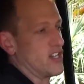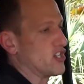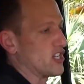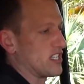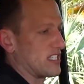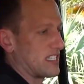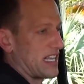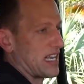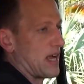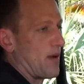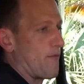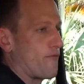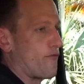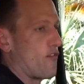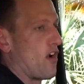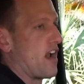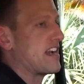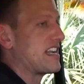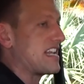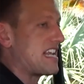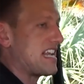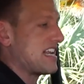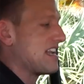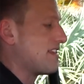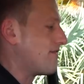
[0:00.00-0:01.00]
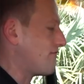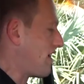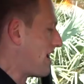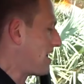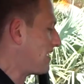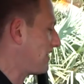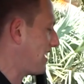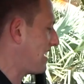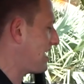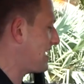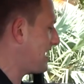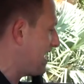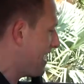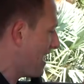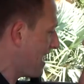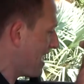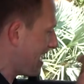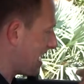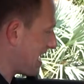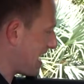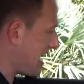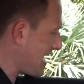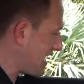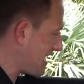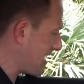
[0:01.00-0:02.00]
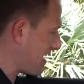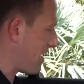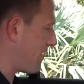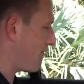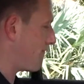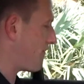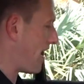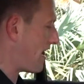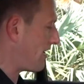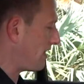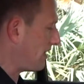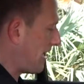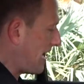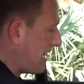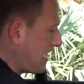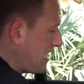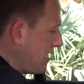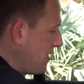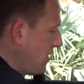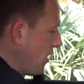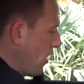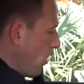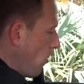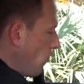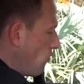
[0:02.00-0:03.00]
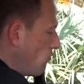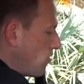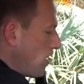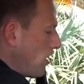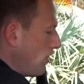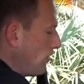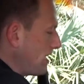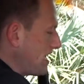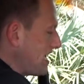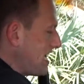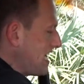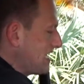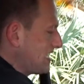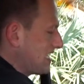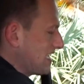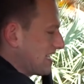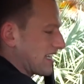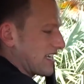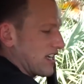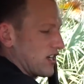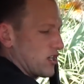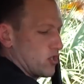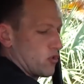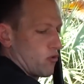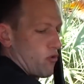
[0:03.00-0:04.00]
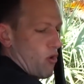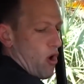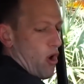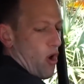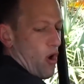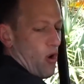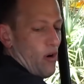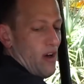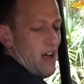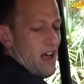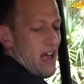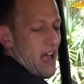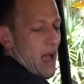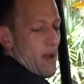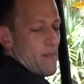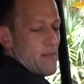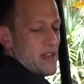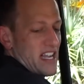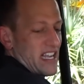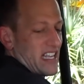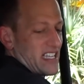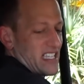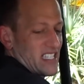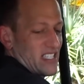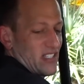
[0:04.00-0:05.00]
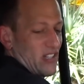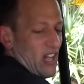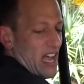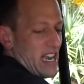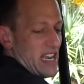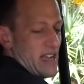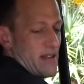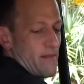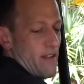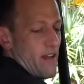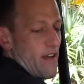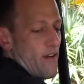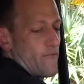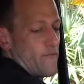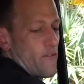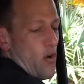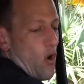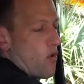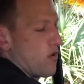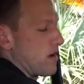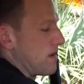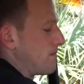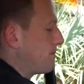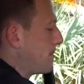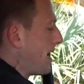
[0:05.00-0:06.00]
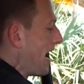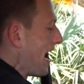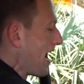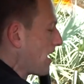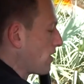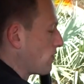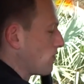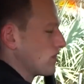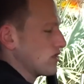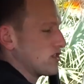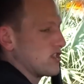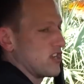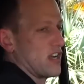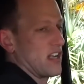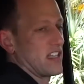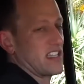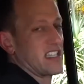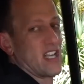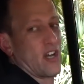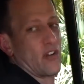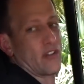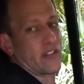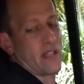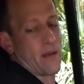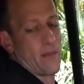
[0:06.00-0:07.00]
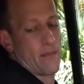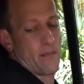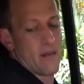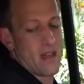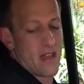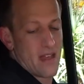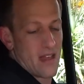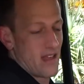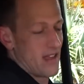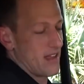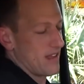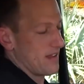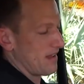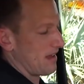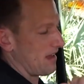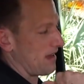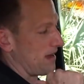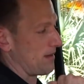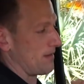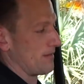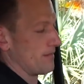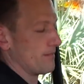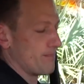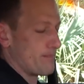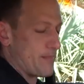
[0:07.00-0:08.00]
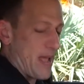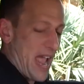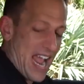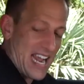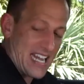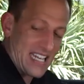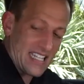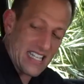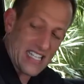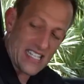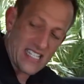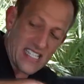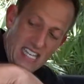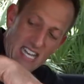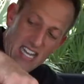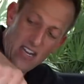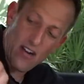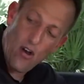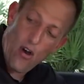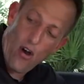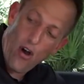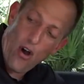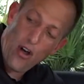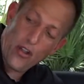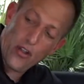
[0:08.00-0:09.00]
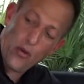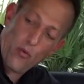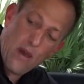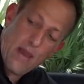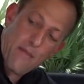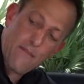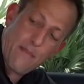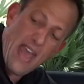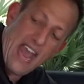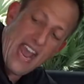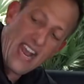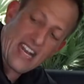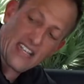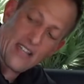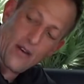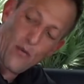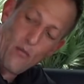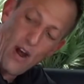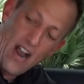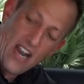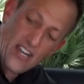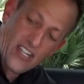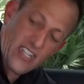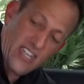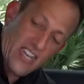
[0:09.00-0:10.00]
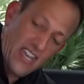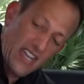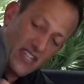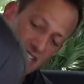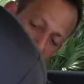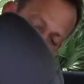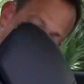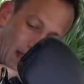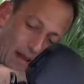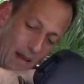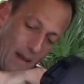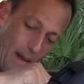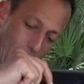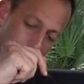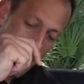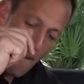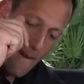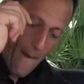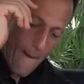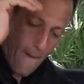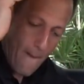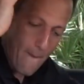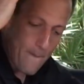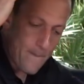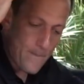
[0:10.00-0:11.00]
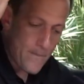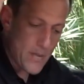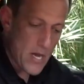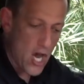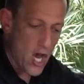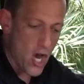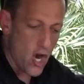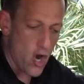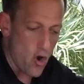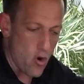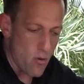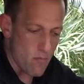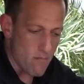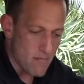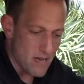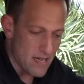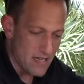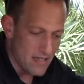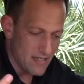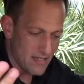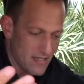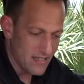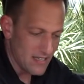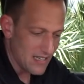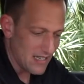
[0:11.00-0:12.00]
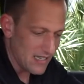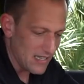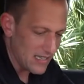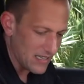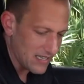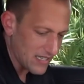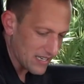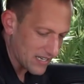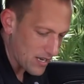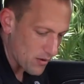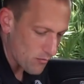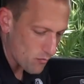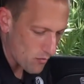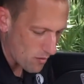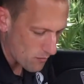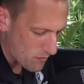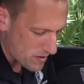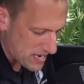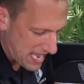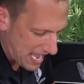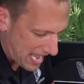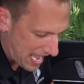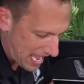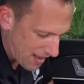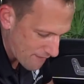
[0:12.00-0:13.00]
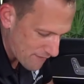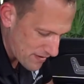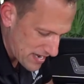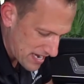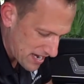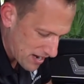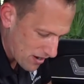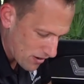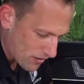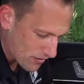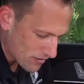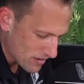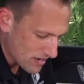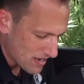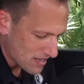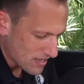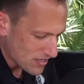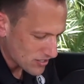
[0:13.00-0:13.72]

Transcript: Just like up front, heated and ventilated, real easy to control. I mean, you can slide it forward and backwards. You can tilt the back of the seat all the way back, and then watch this. Boom. Look at what we have here.